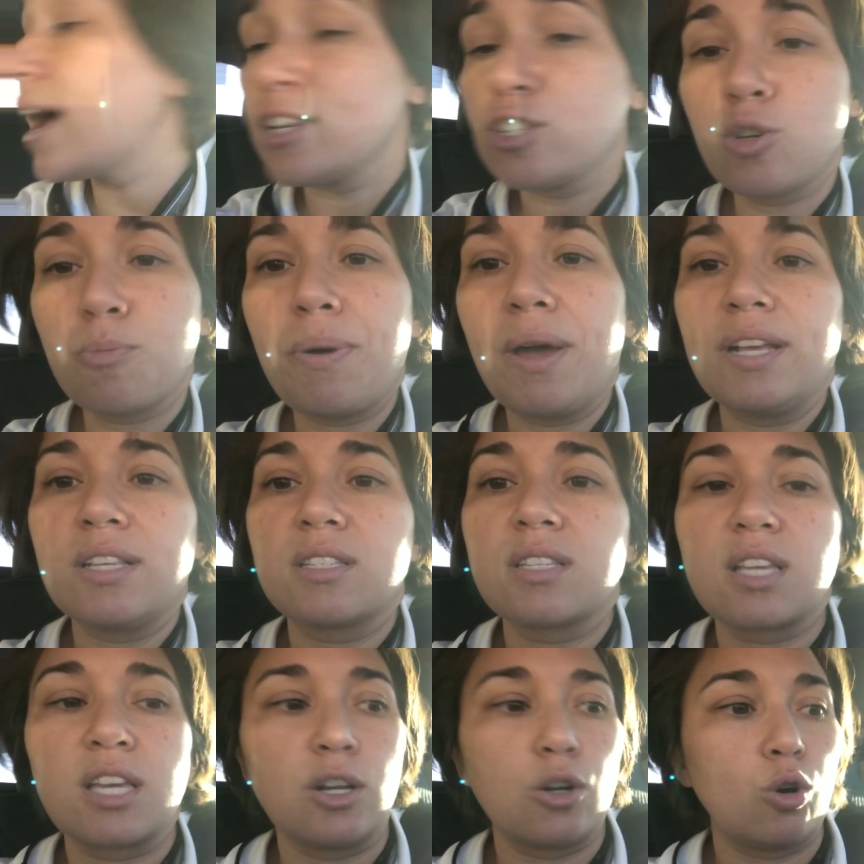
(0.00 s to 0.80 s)
As your
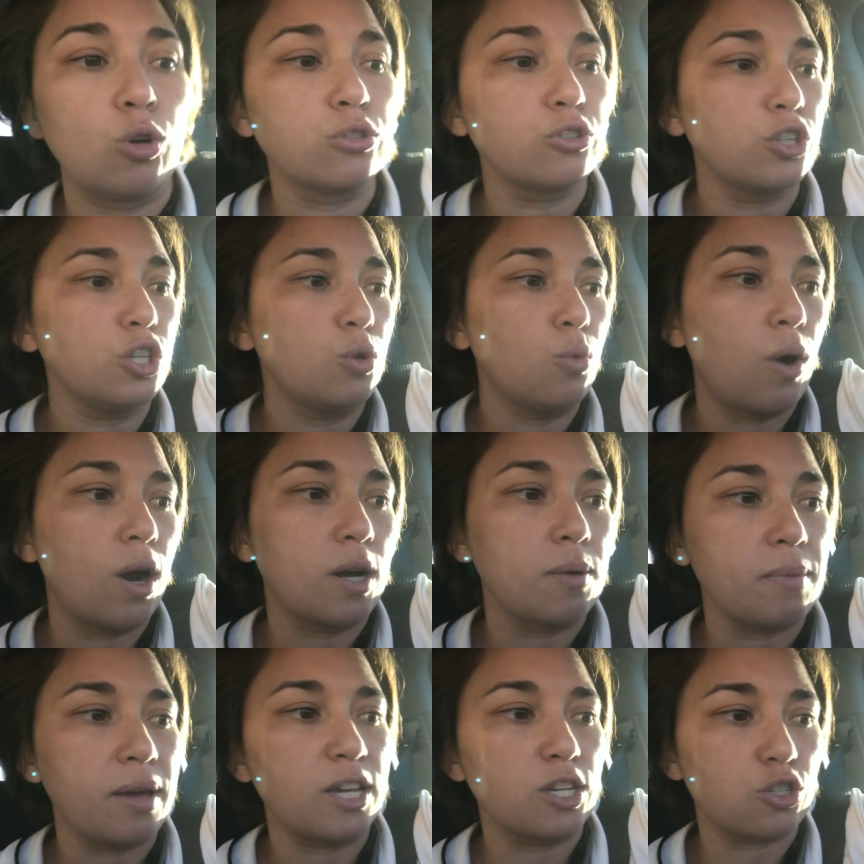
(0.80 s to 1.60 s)
pets get older, you
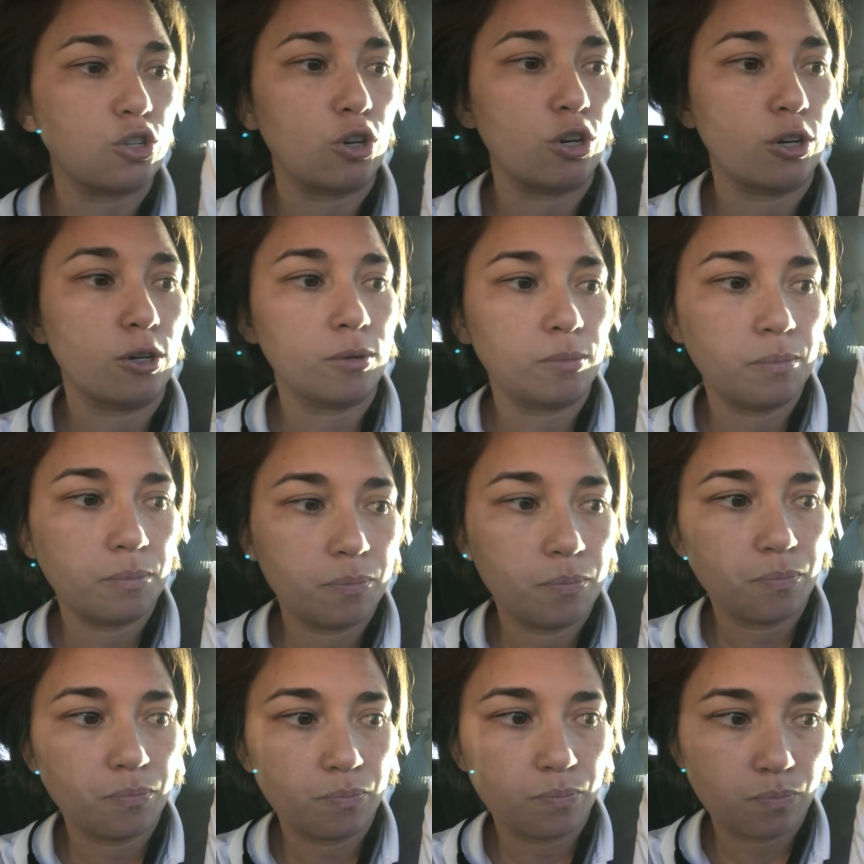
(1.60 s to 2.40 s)
want to make sure,
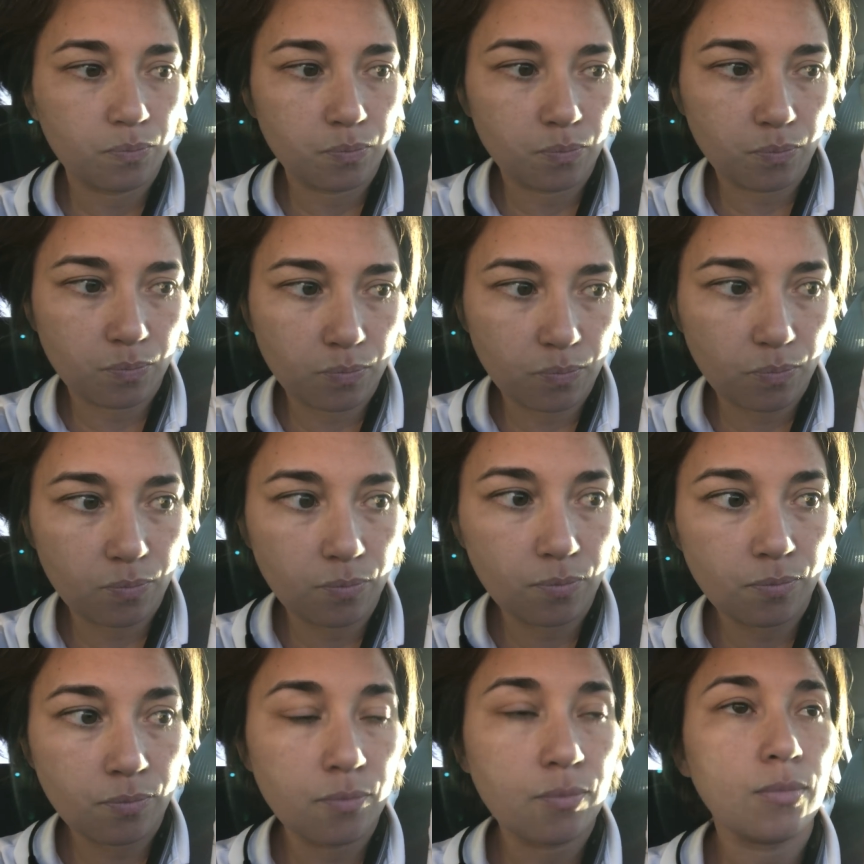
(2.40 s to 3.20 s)

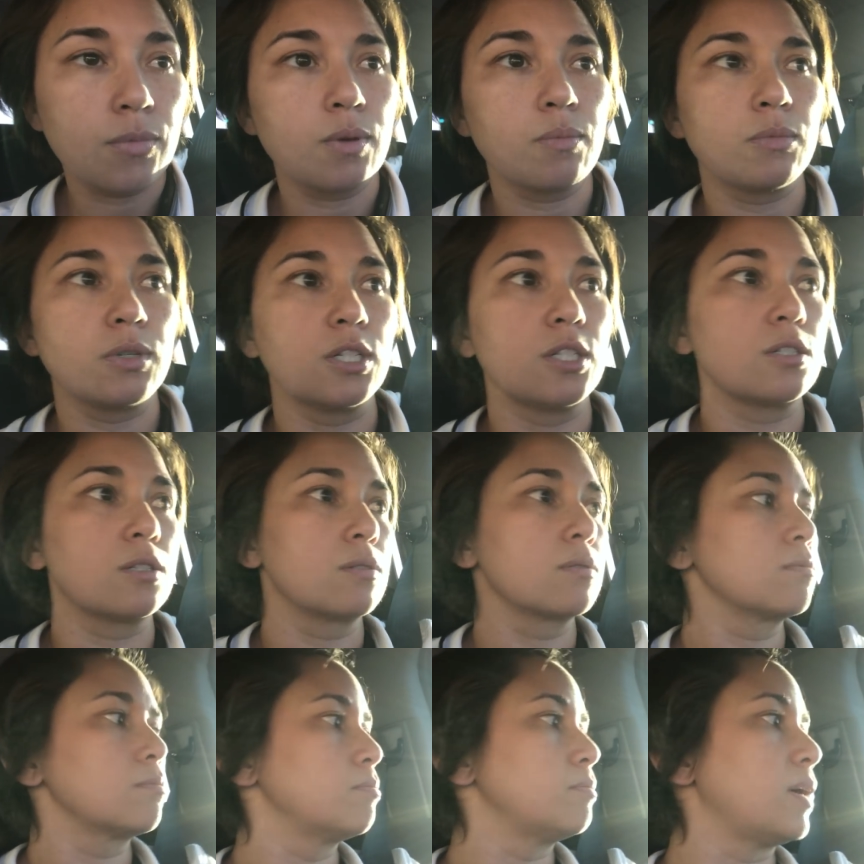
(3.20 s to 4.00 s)
I'm going to
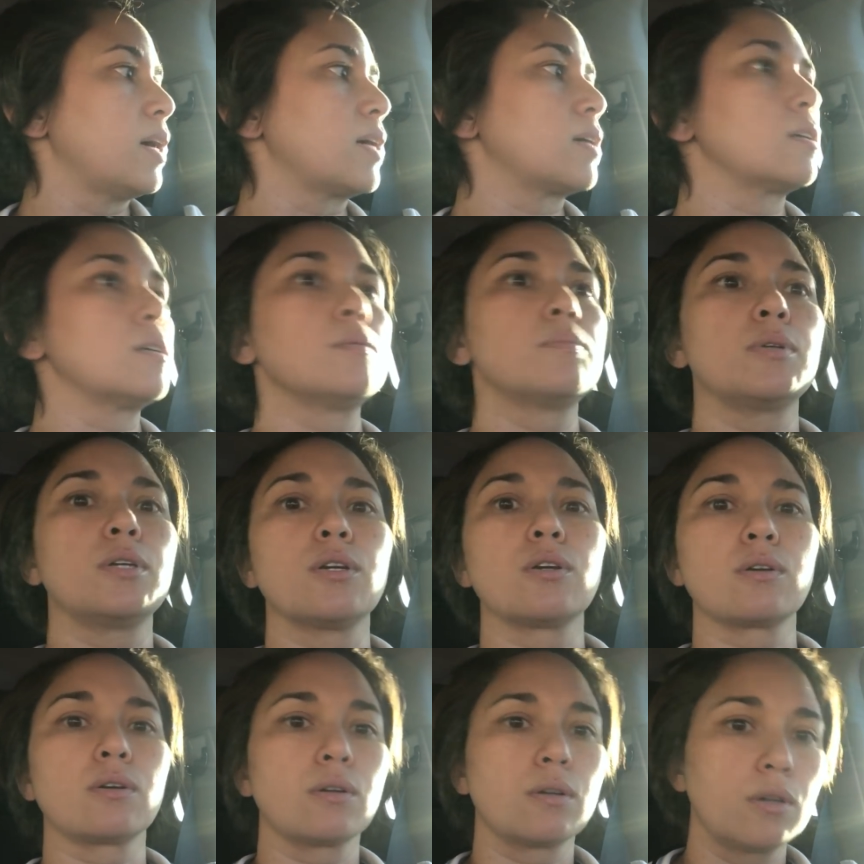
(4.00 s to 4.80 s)
back up
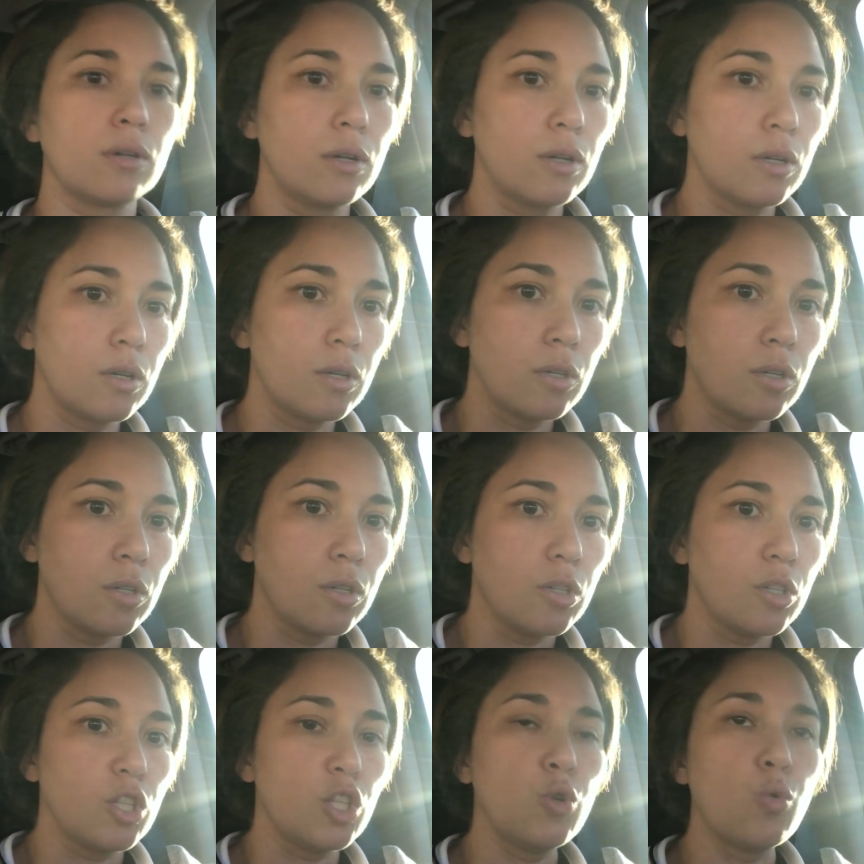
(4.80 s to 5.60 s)
here.
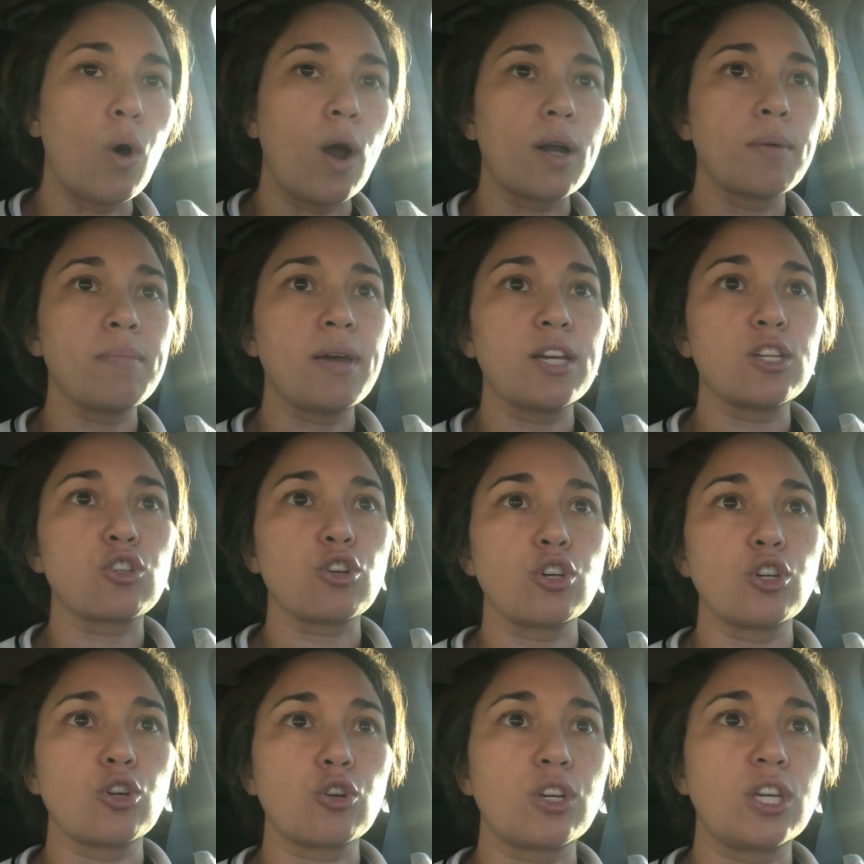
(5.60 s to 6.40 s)
You want to make
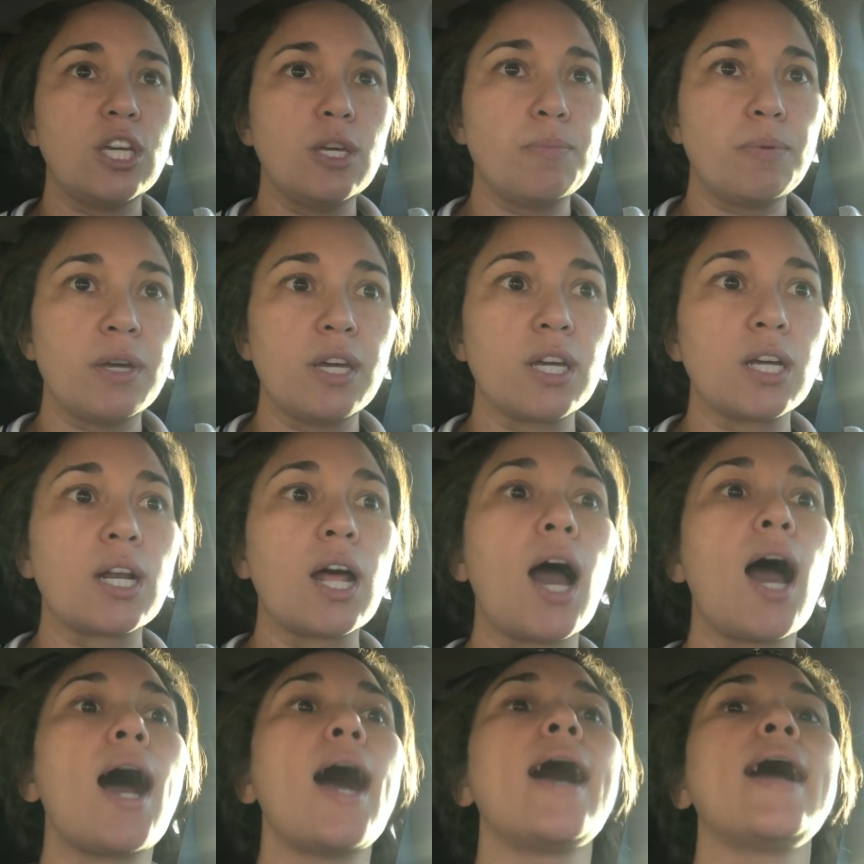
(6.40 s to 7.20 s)
sure you're keeping an
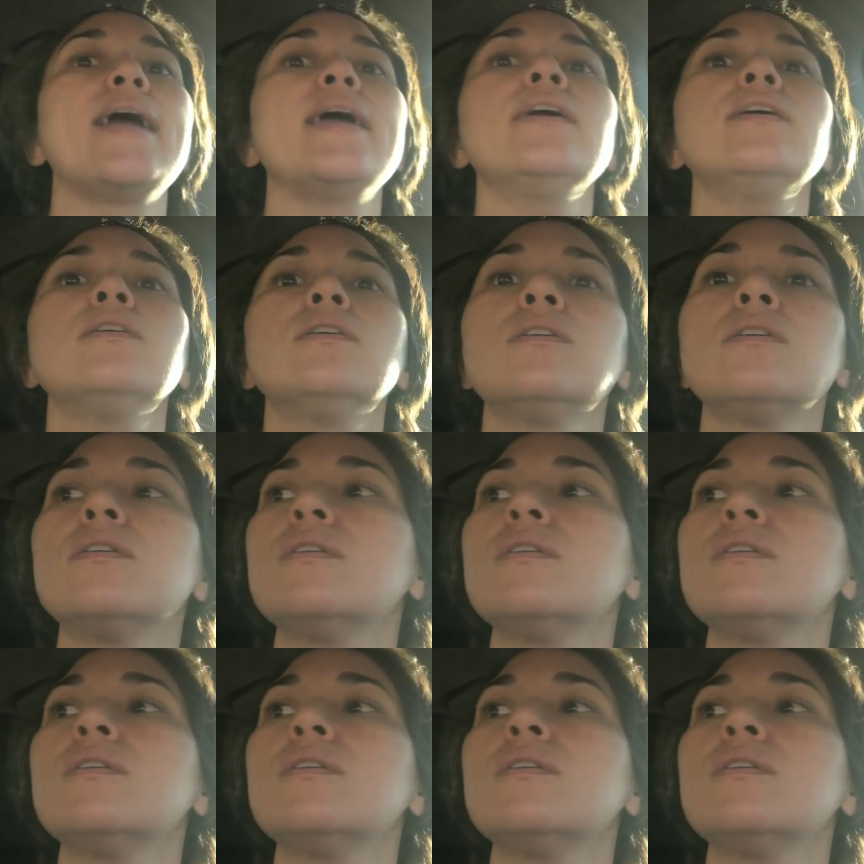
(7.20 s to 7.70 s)
eye.